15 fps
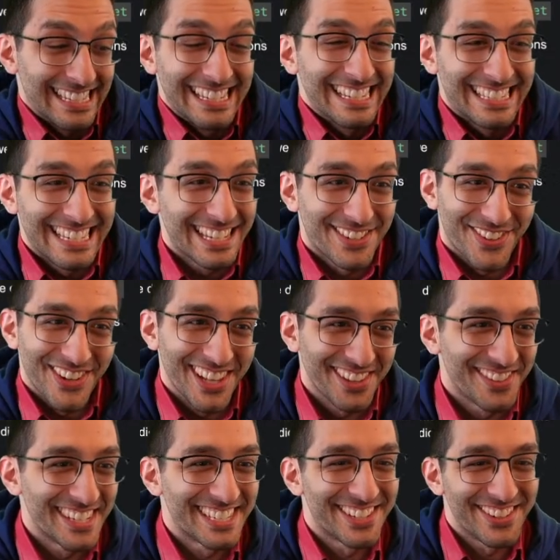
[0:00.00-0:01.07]
exist for all of
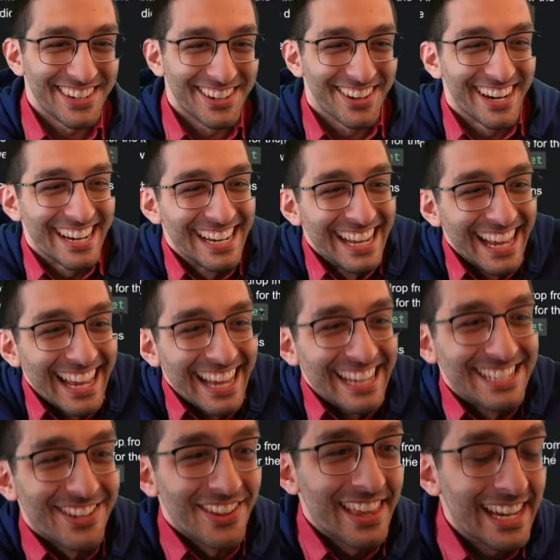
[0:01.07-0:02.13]
history, right?
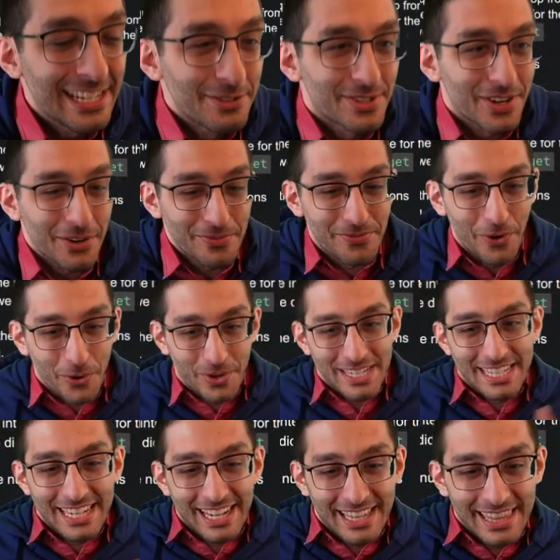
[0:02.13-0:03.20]
So then you start
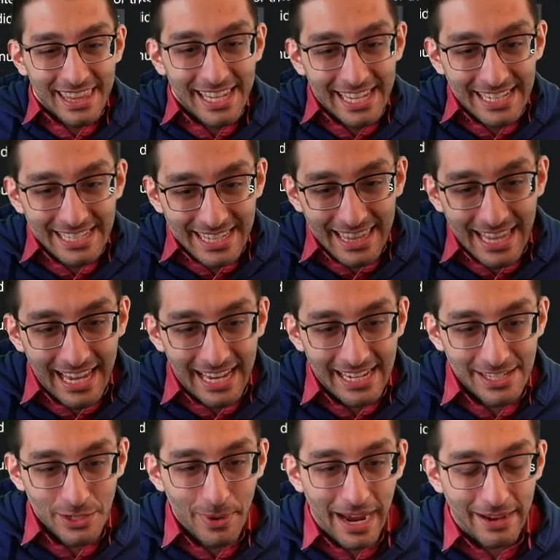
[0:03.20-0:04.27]
focusing on things that
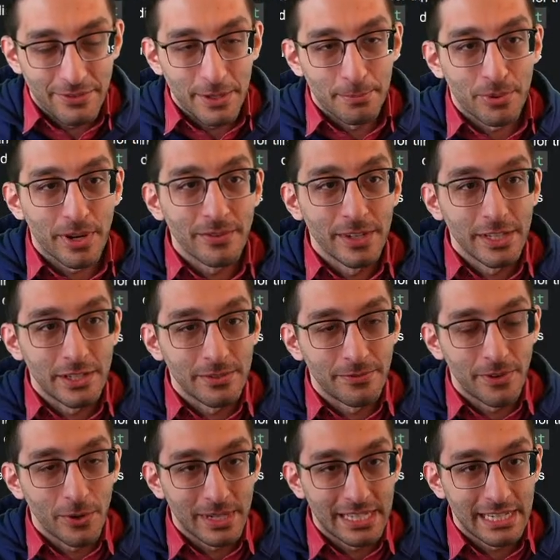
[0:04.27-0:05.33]
you have the privilege of
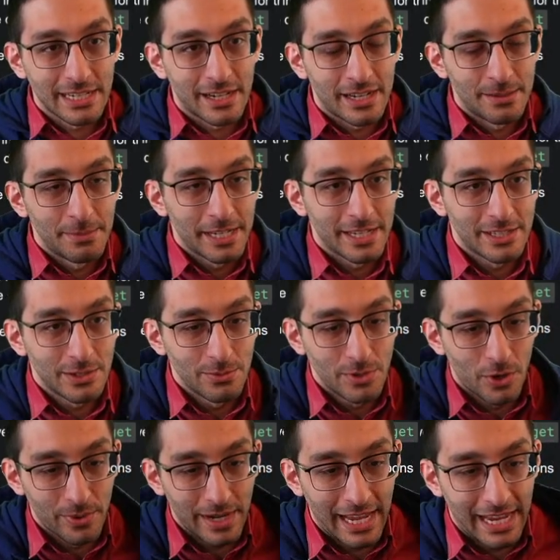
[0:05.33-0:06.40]
focusing on because you
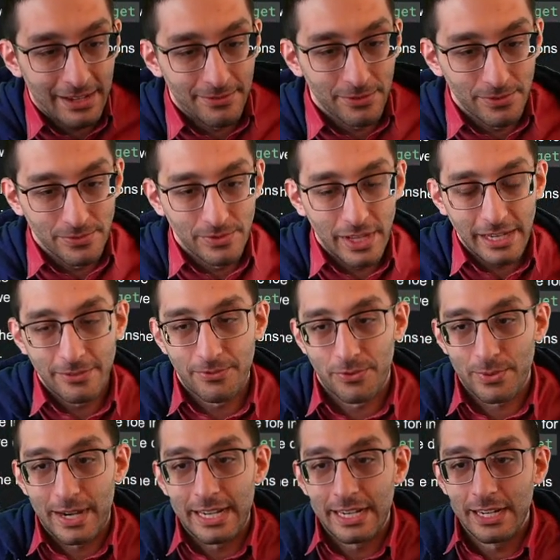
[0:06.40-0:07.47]
don't have
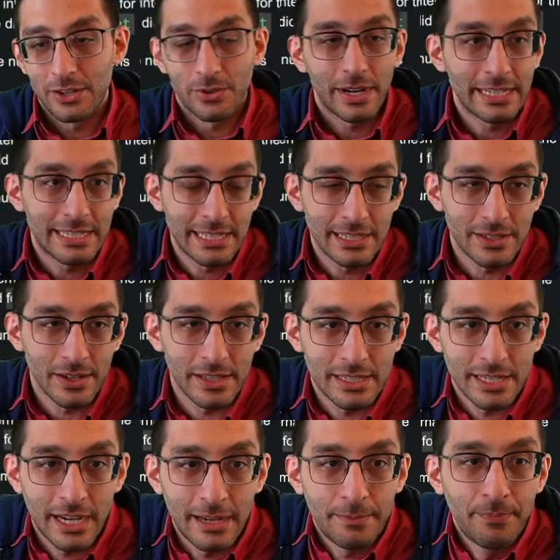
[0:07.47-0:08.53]
life-threatening crises all the
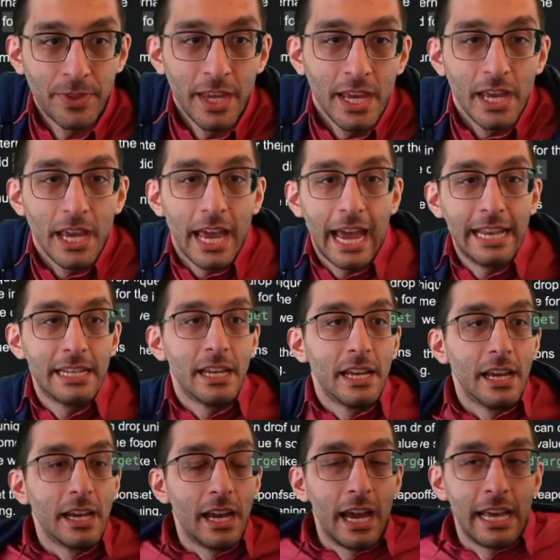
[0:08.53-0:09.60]
time. And
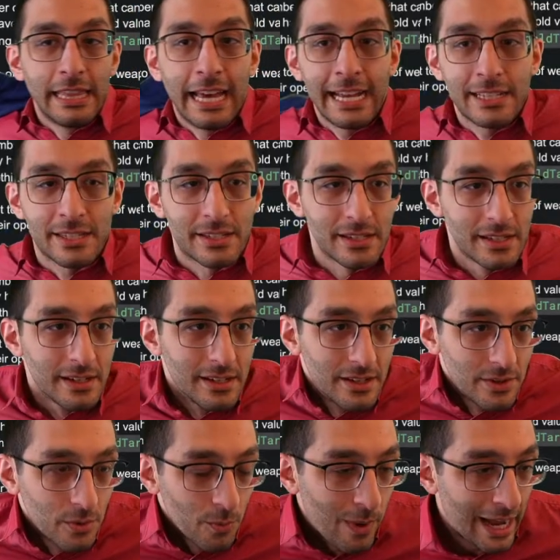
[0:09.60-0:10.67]
that's
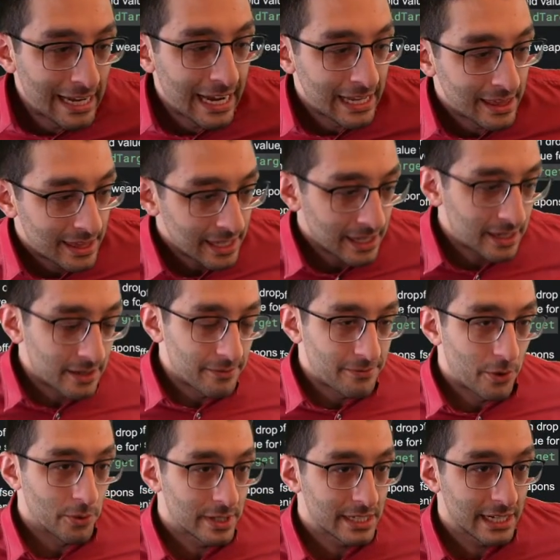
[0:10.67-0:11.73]
why I think
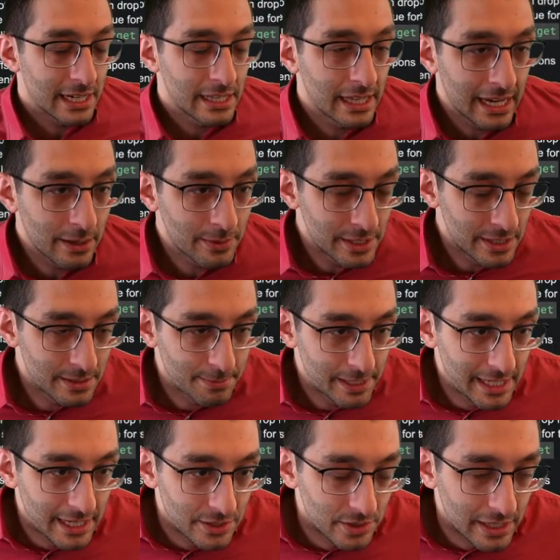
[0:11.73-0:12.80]
focusing on language is
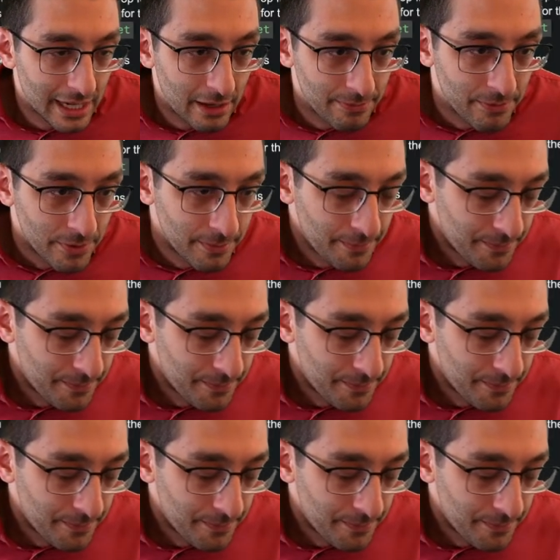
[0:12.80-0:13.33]
potentially helpful,